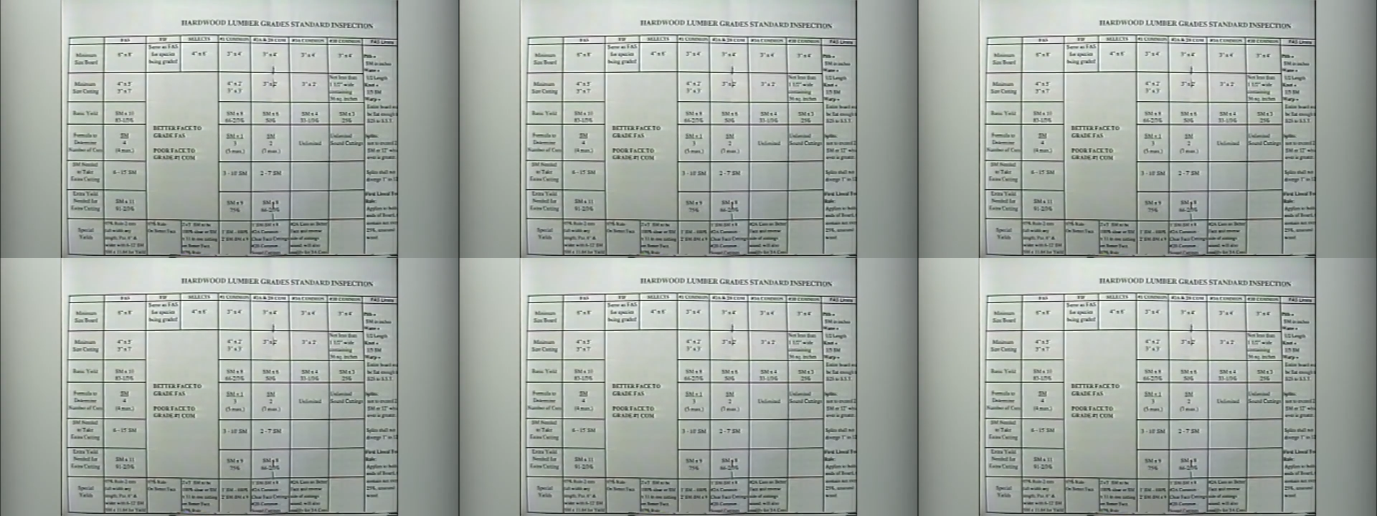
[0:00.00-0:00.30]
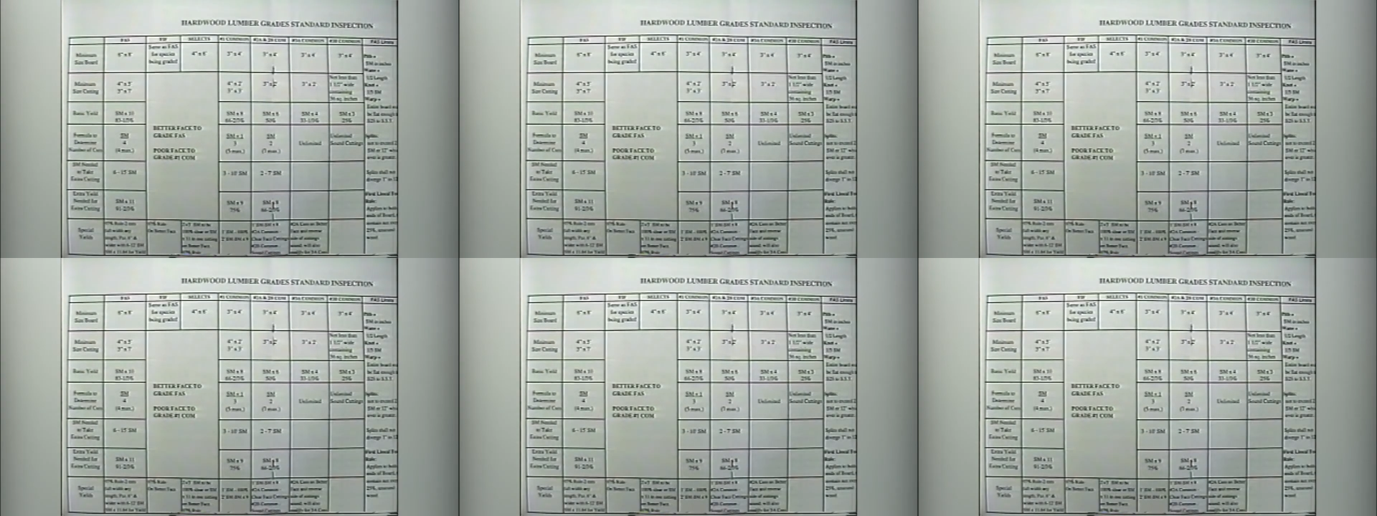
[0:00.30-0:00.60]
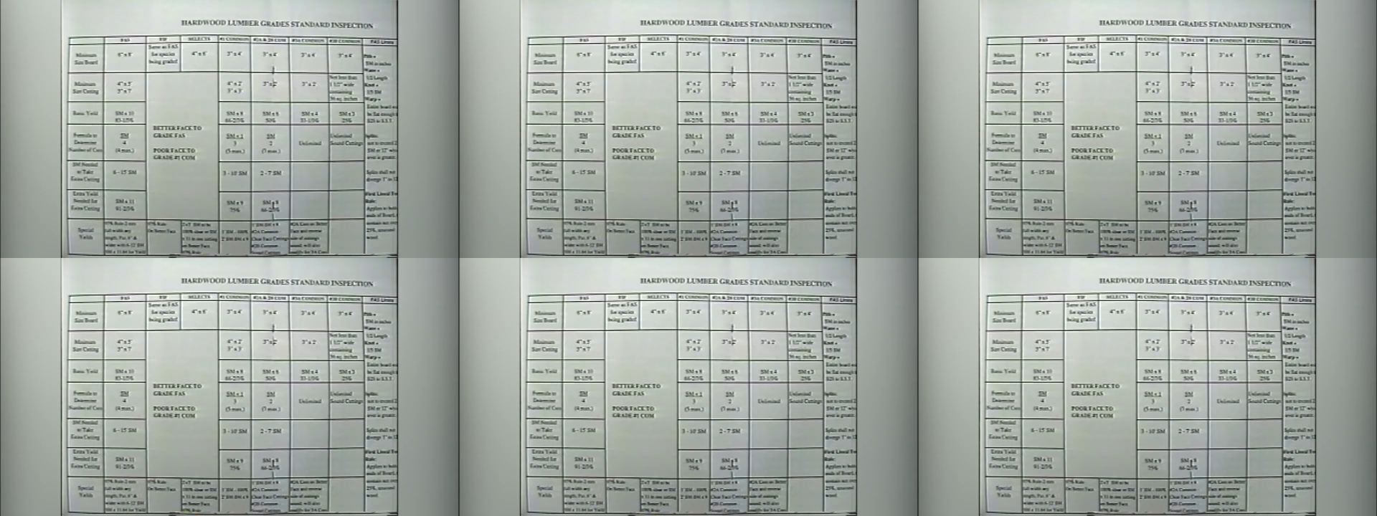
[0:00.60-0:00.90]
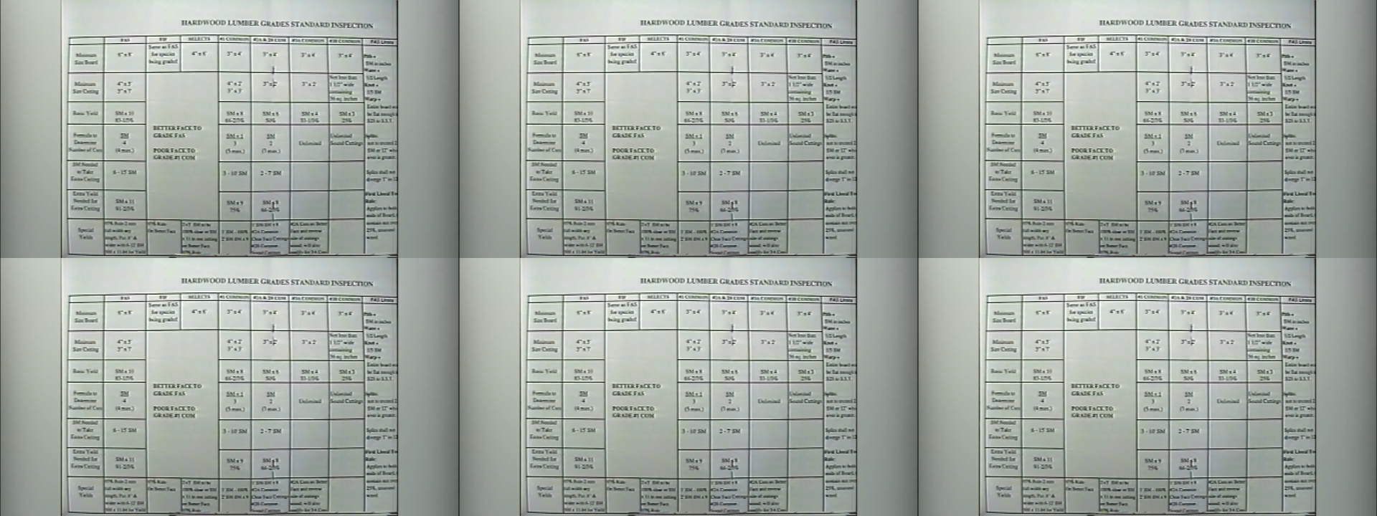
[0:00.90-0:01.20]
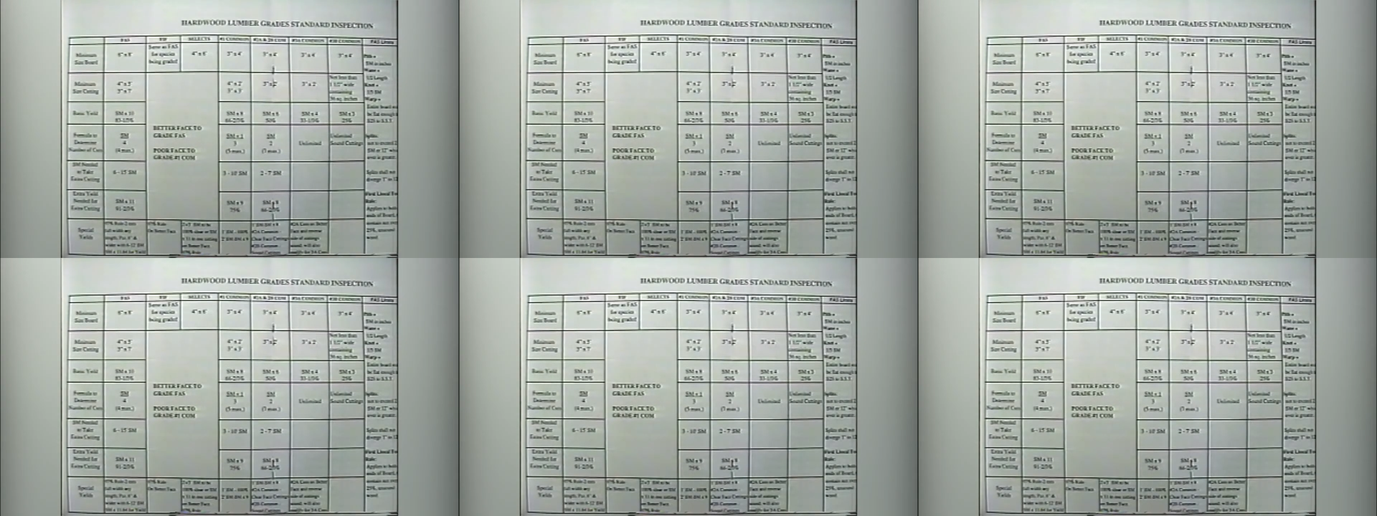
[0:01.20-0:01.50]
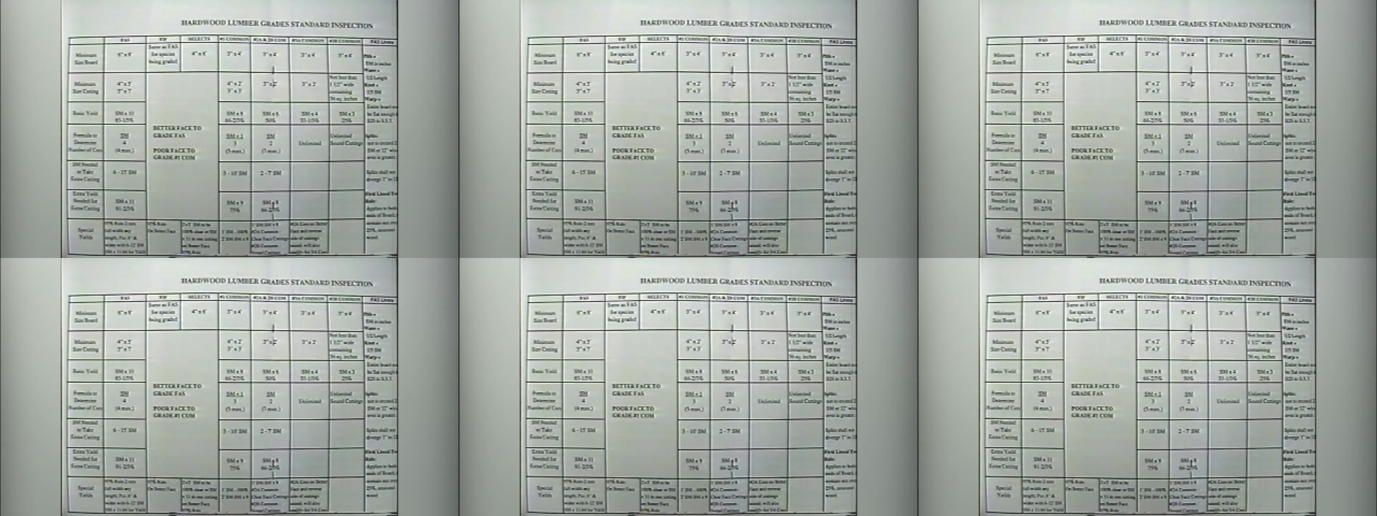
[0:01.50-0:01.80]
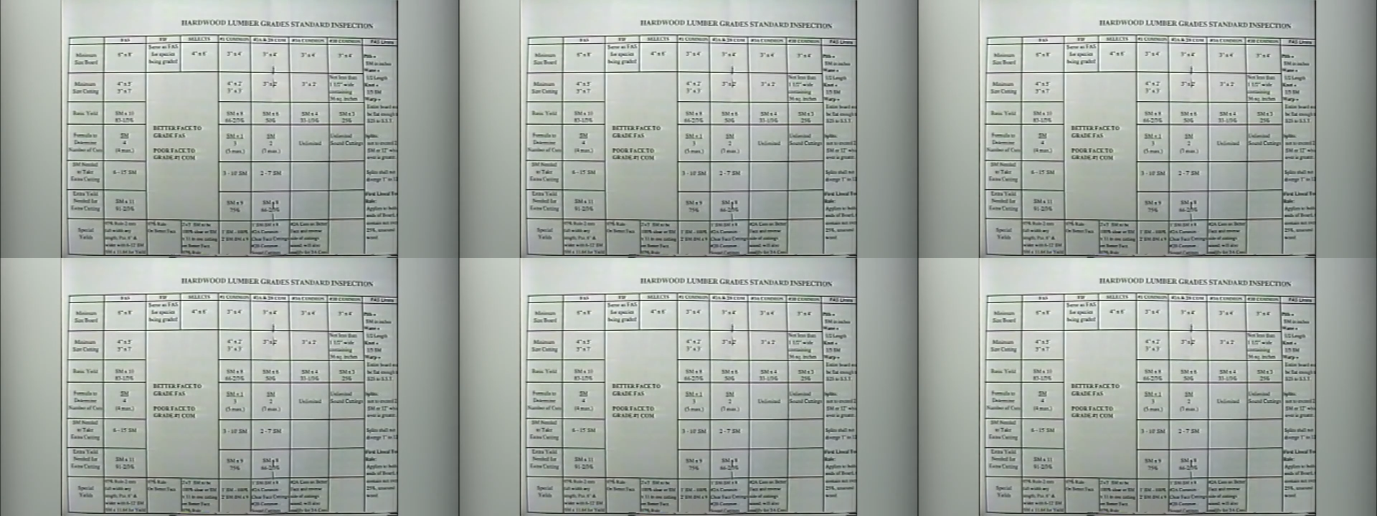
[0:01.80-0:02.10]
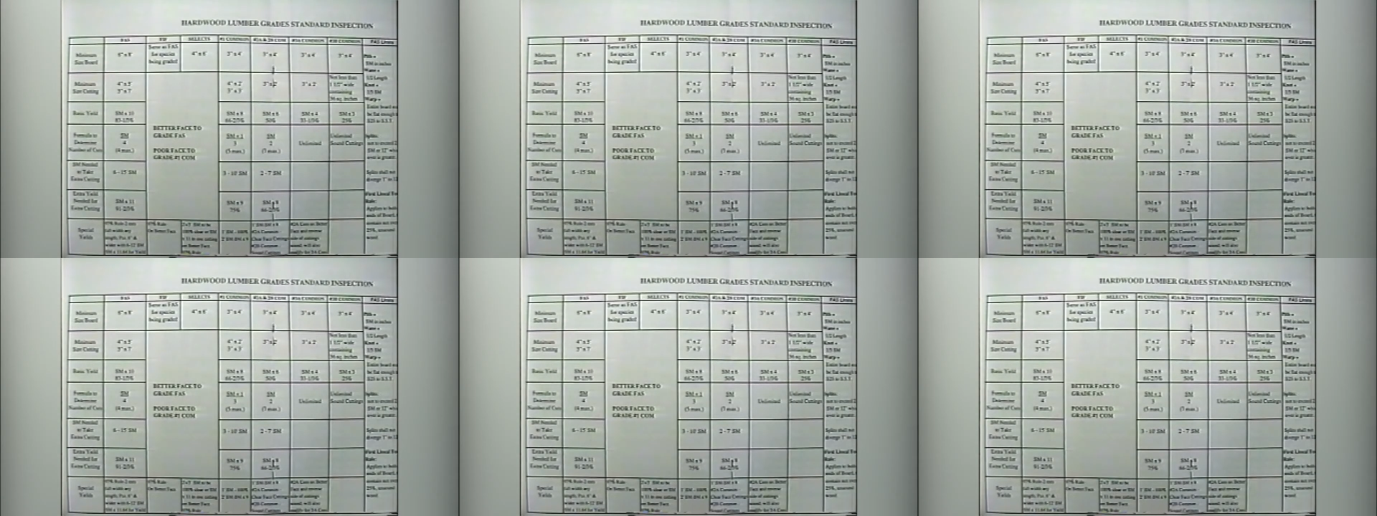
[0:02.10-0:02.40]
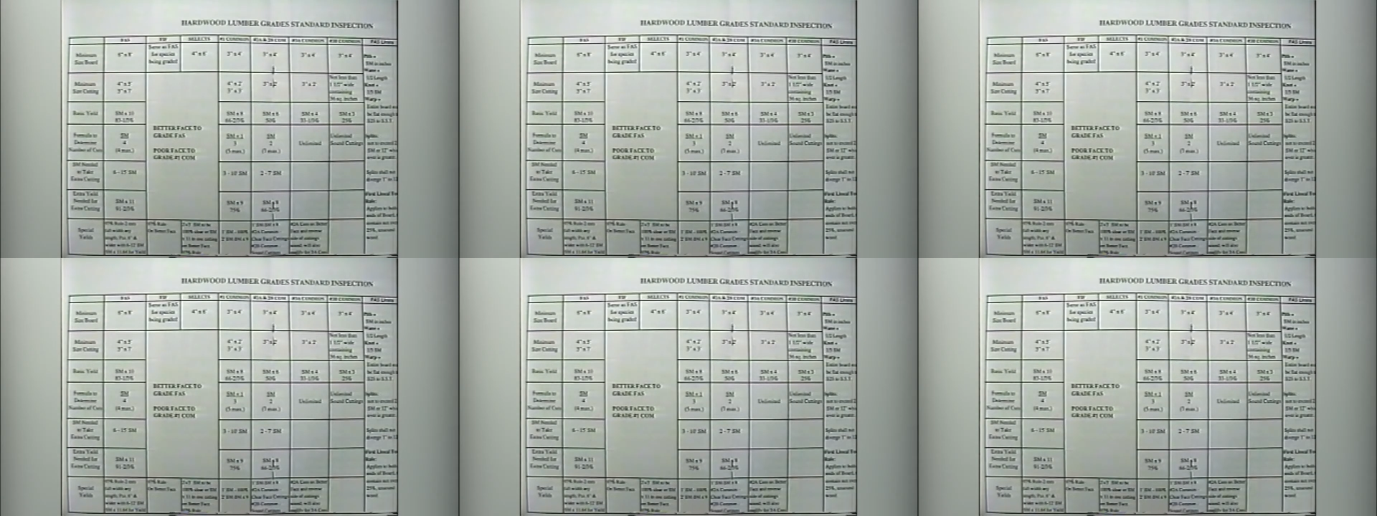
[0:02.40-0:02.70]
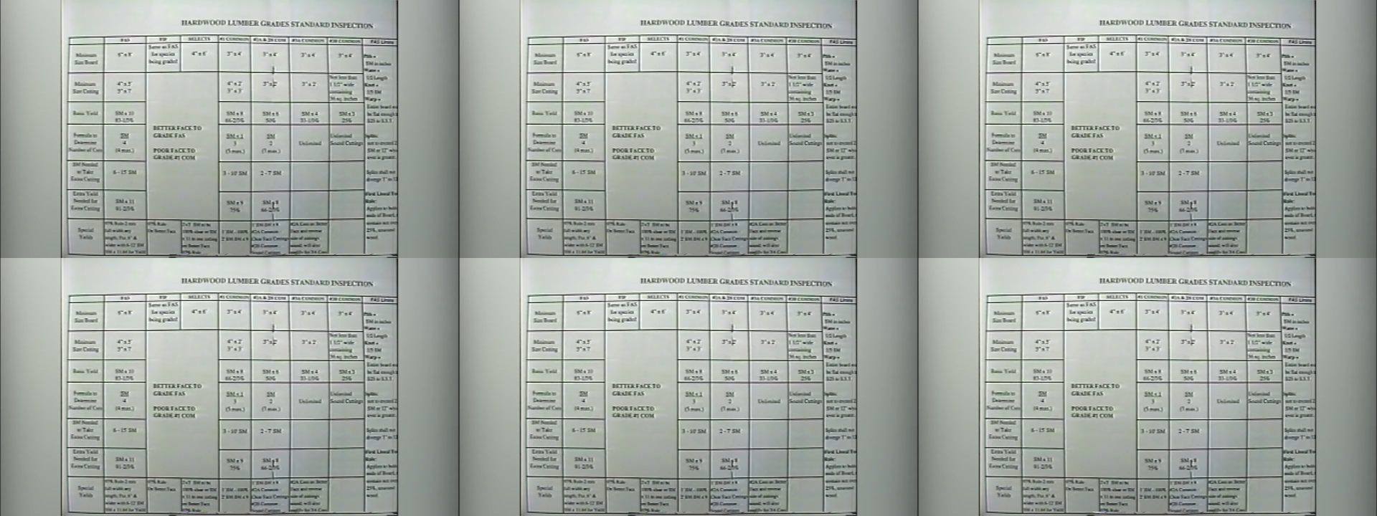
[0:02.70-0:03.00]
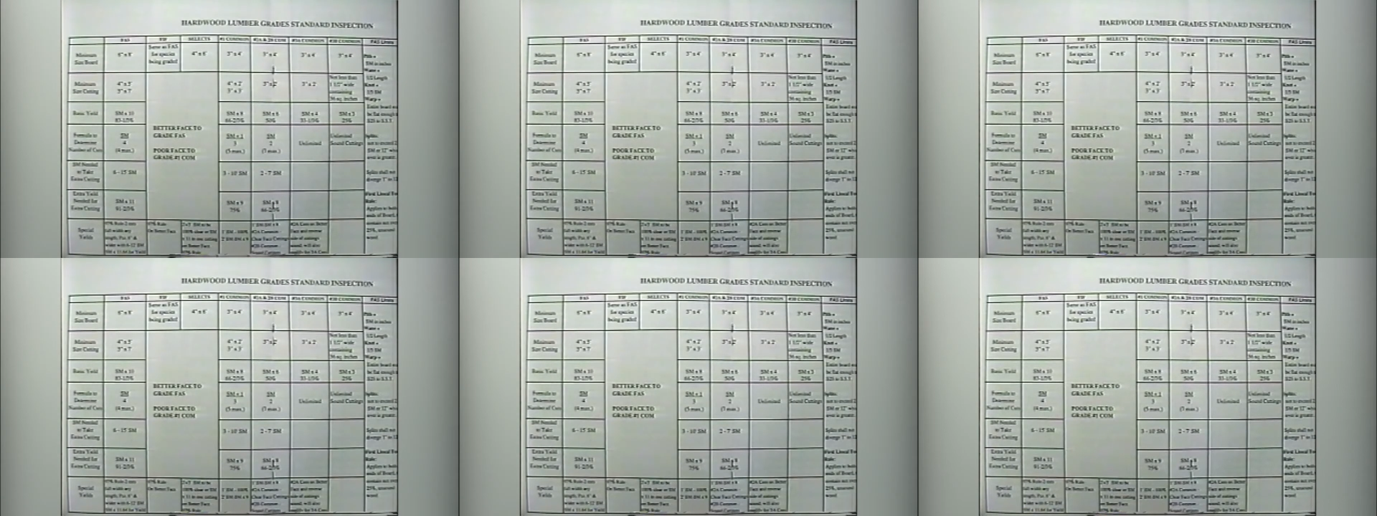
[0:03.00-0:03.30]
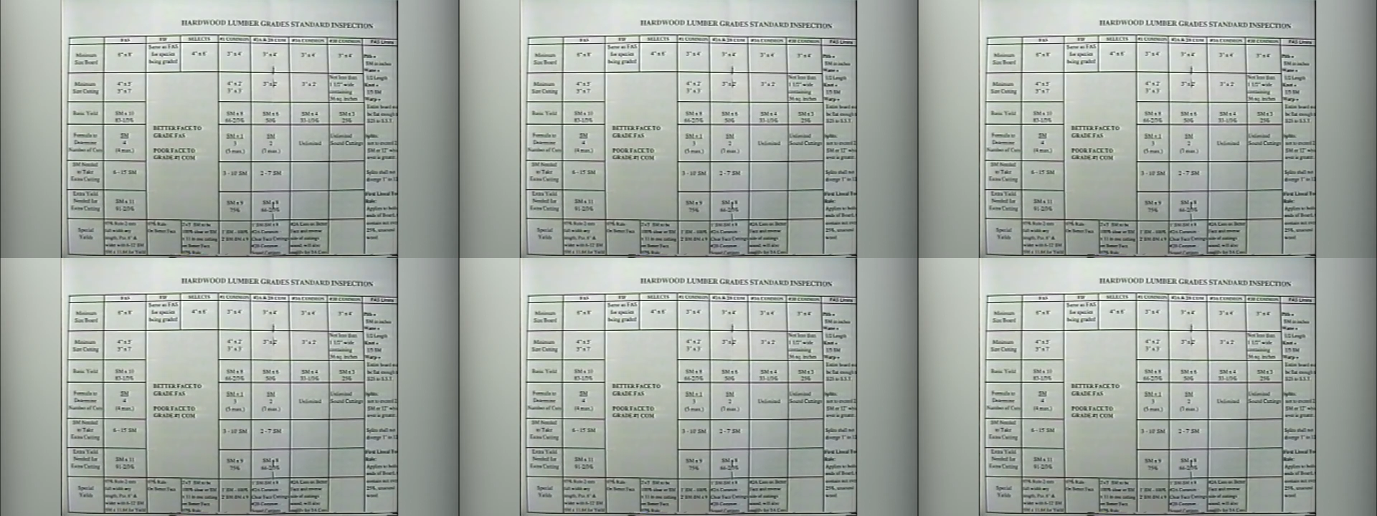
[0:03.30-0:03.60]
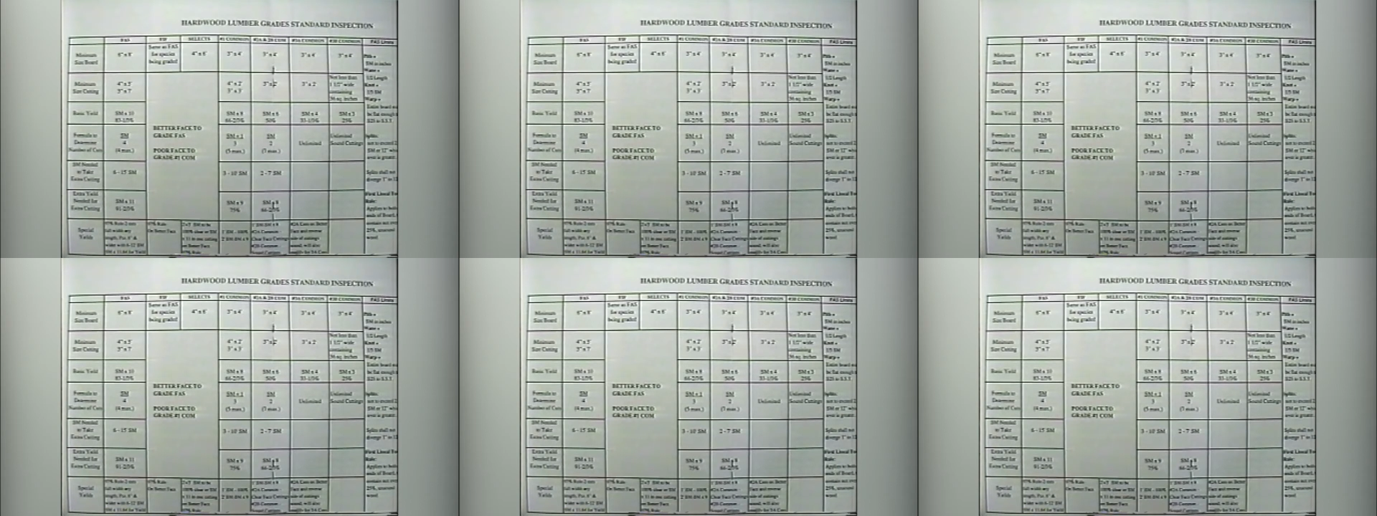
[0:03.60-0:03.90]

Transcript: [unreadable: no face in view]